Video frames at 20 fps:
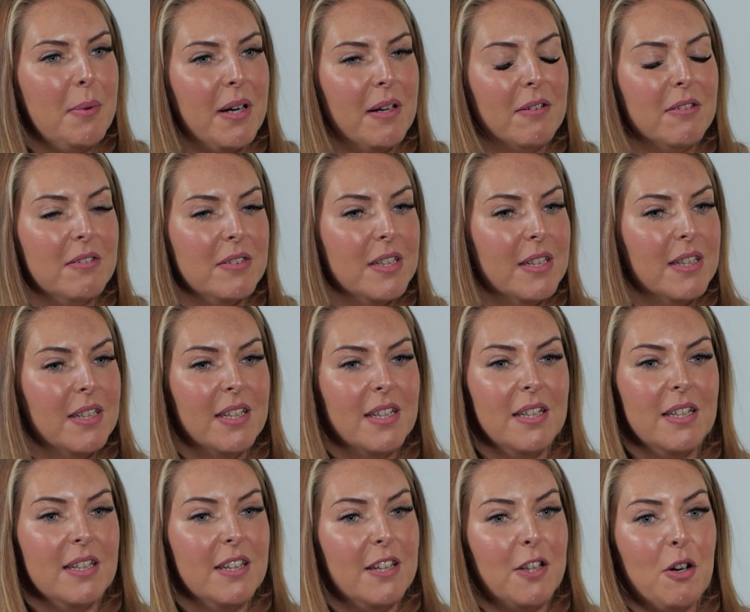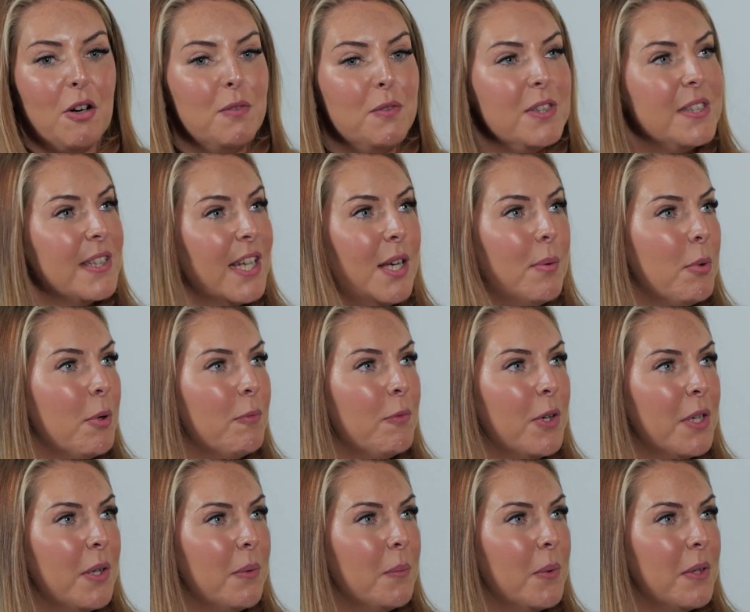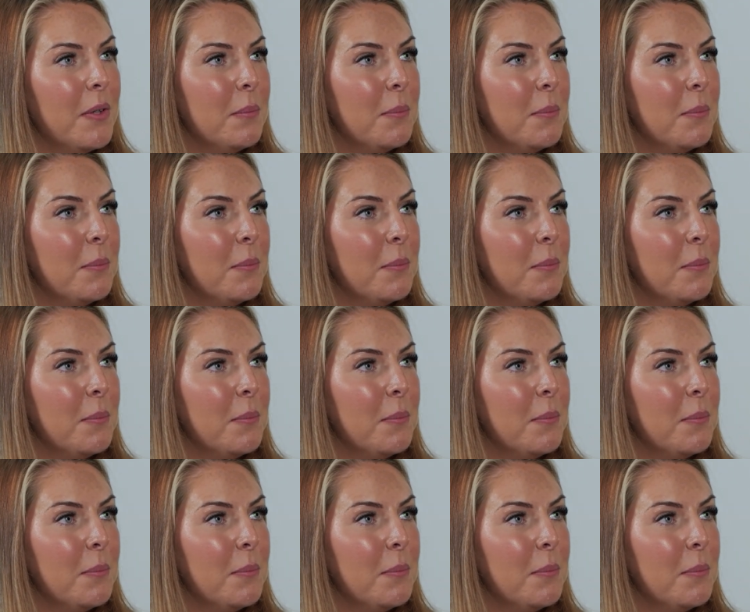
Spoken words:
about the office keeping running when